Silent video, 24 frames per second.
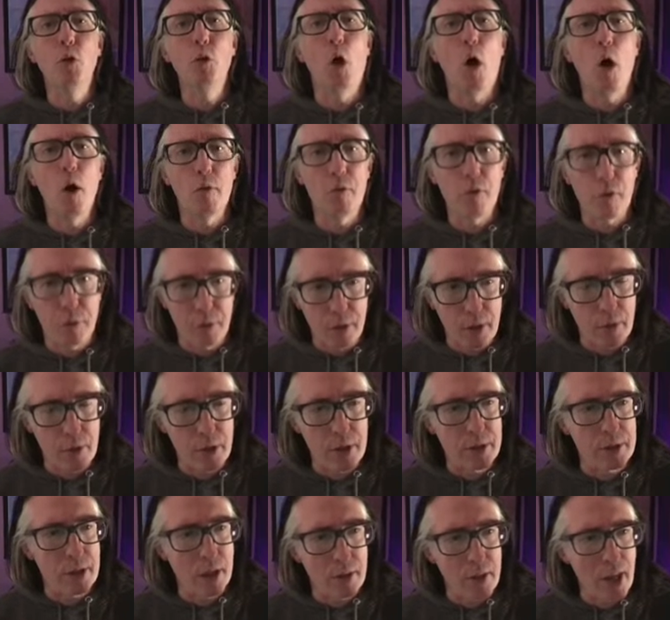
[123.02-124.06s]
of
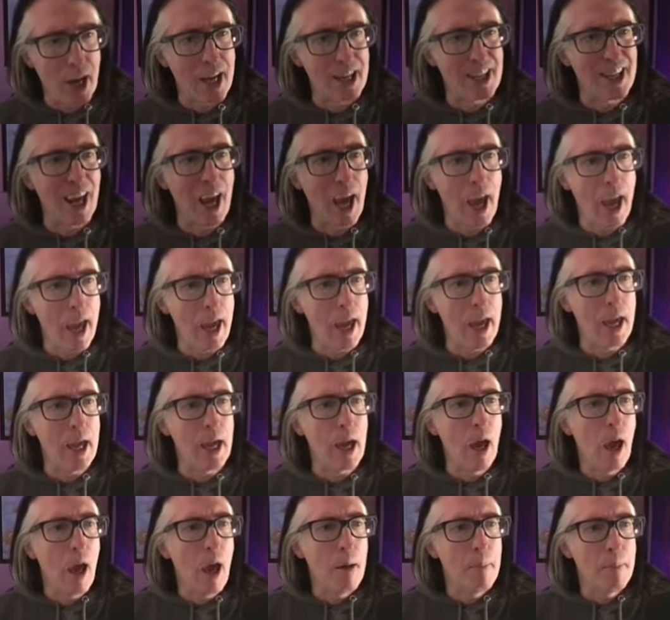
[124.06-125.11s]
theories that a
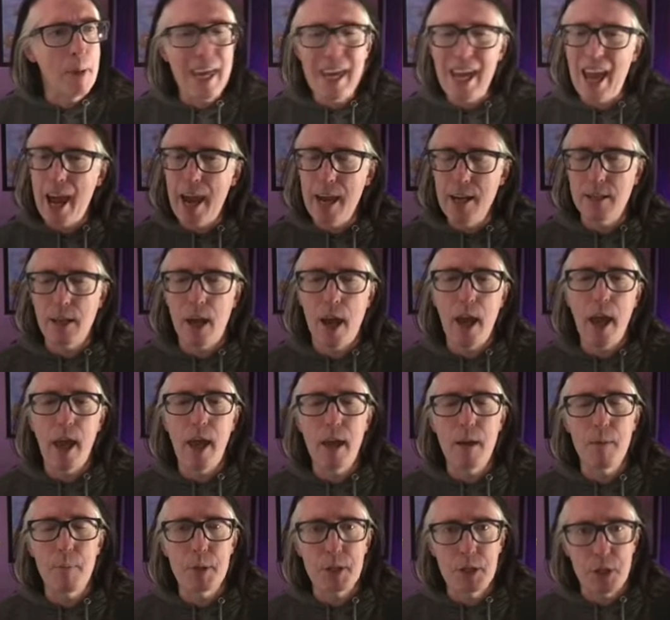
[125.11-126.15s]

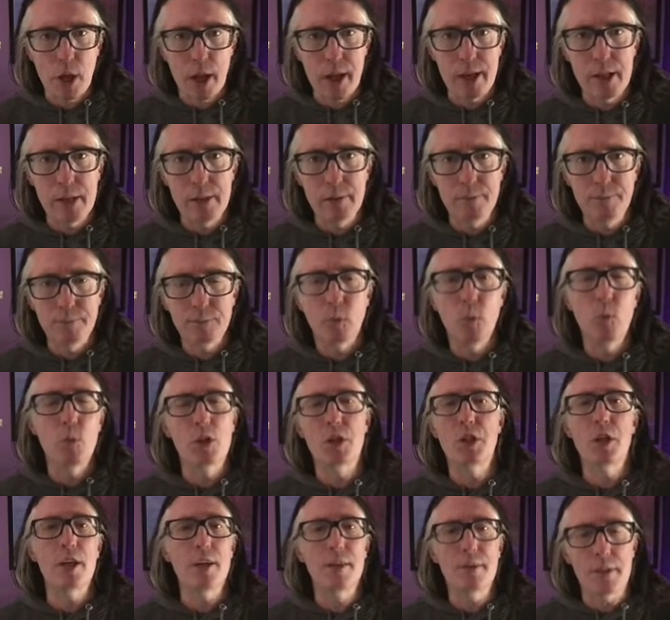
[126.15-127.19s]
P-8A Poseidon,
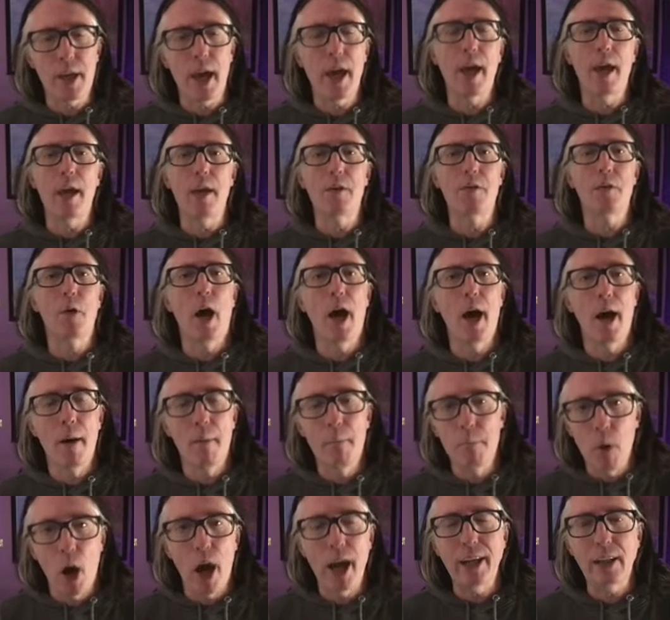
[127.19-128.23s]
which is a
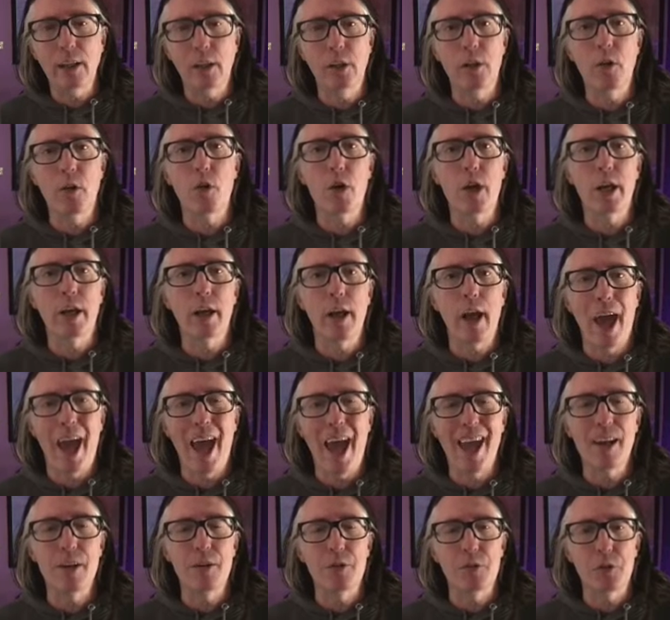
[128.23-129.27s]
mine-clearing
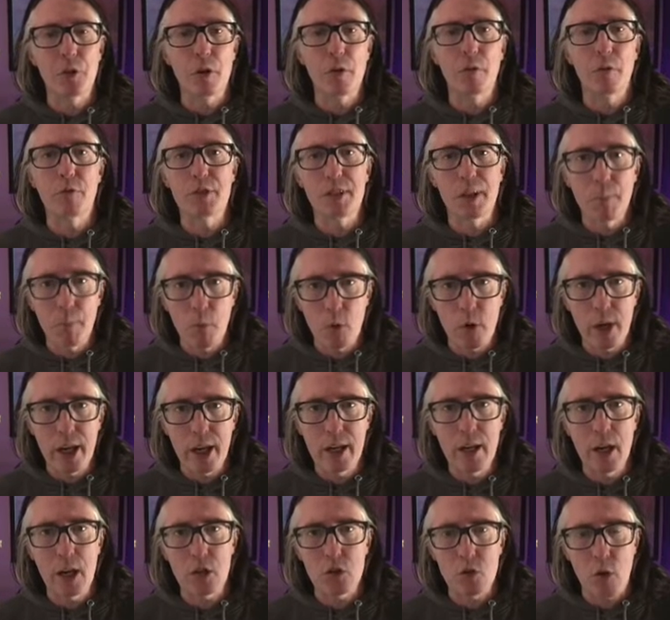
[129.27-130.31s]
and sort of
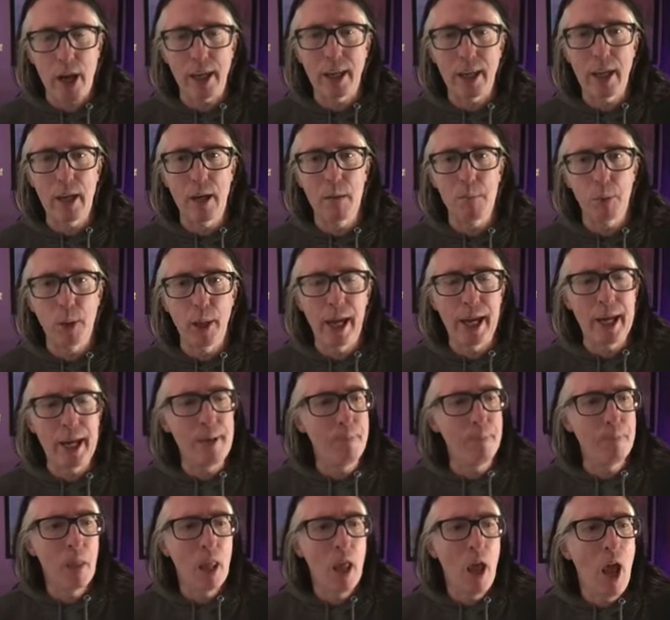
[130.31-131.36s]
submarine tracking
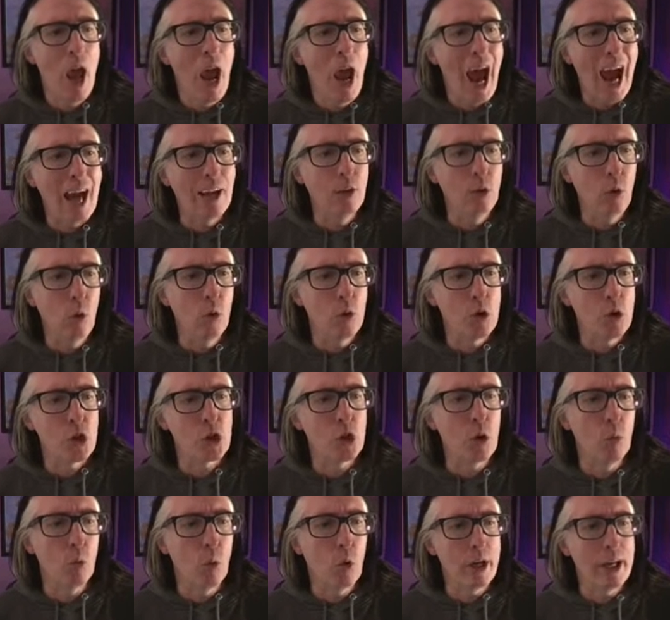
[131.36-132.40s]
plane, had
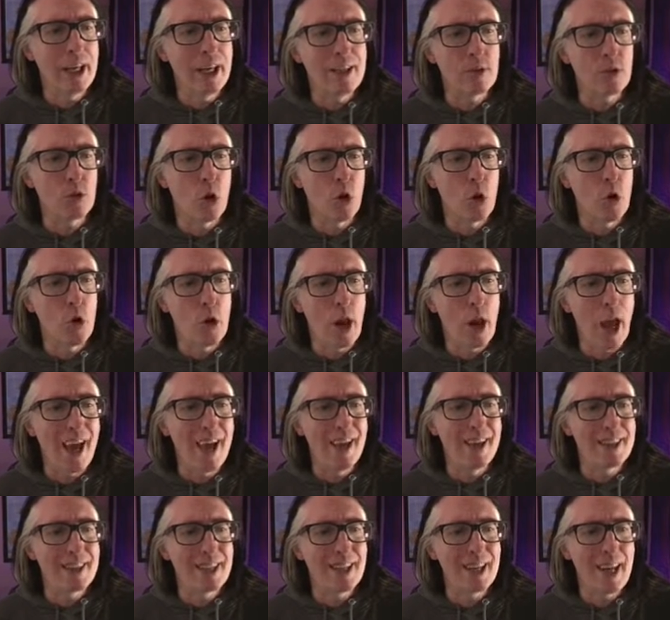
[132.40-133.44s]
launched what is known
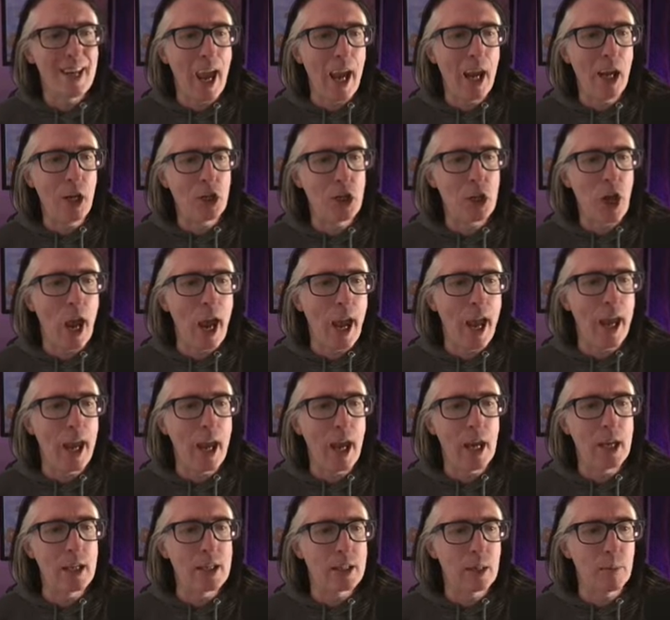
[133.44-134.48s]
as an
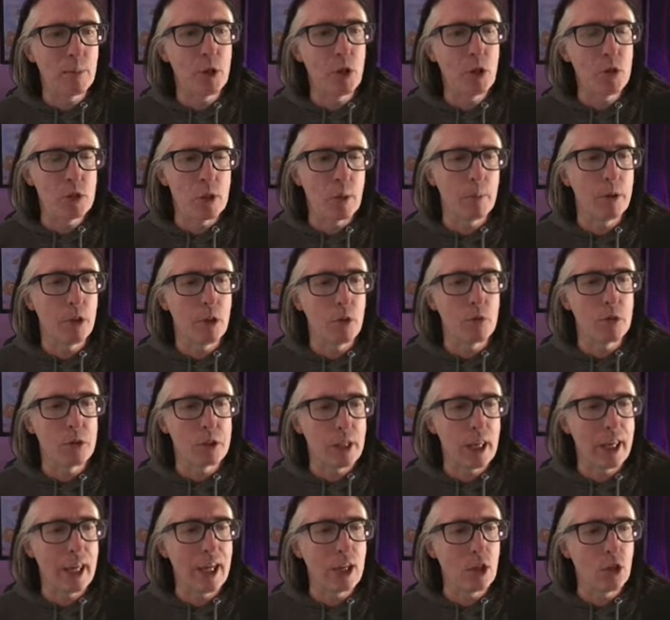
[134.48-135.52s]

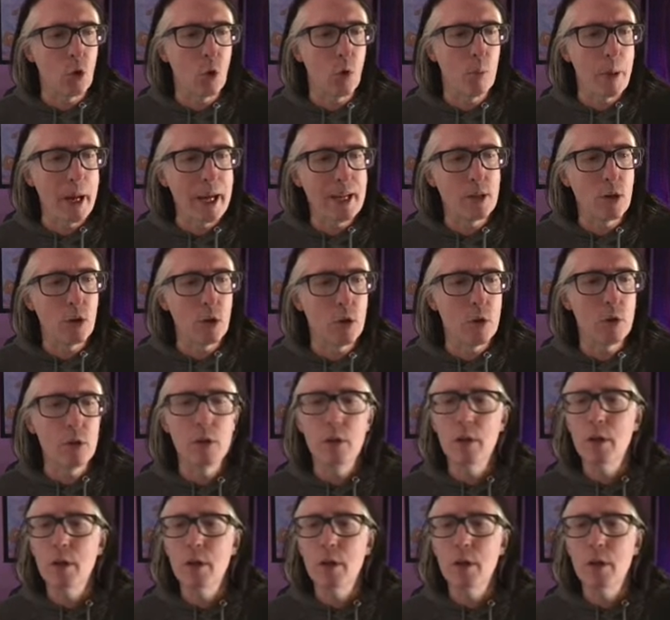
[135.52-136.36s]
HAWWC torpedo,